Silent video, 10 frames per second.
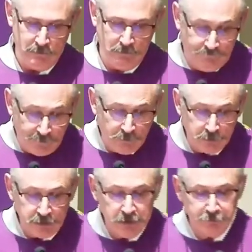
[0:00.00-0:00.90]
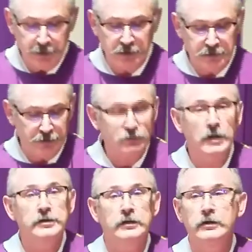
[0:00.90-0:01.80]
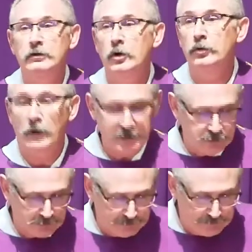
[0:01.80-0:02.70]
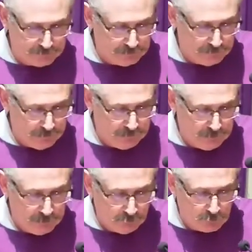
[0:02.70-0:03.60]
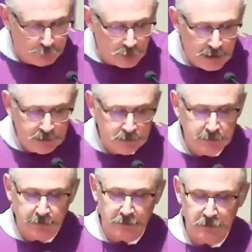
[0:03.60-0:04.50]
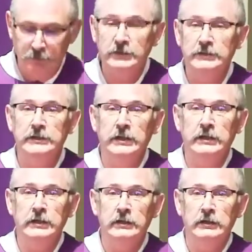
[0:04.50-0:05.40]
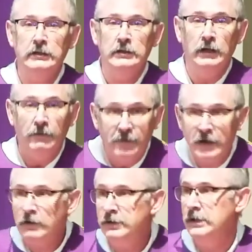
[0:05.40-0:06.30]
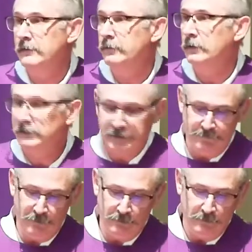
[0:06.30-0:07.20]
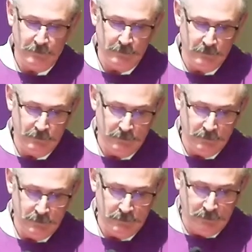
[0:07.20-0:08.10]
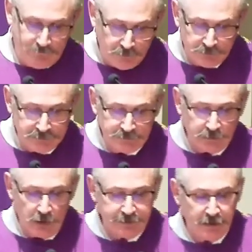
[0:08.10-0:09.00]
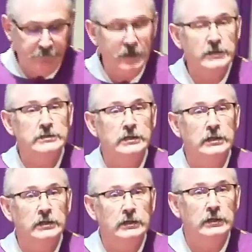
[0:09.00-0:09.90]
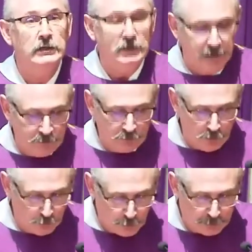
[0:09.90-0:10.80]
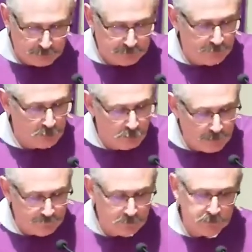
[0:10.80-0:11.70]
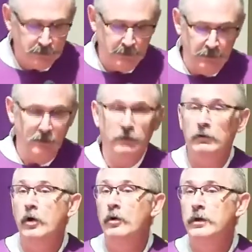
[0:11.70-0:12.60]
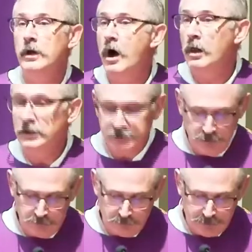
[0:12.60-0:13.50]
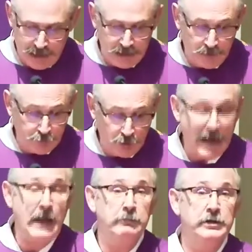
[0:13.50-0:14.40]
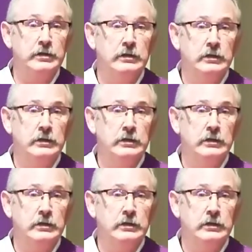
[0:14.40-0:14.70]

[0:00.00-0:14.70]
And the Pharisees, because they trusted in their own righteousness, were blinded to their own sin and their need for a Savior. The Pharisees sought salvation in their own works, their own effort, their own knowledge and understanding, and perhaps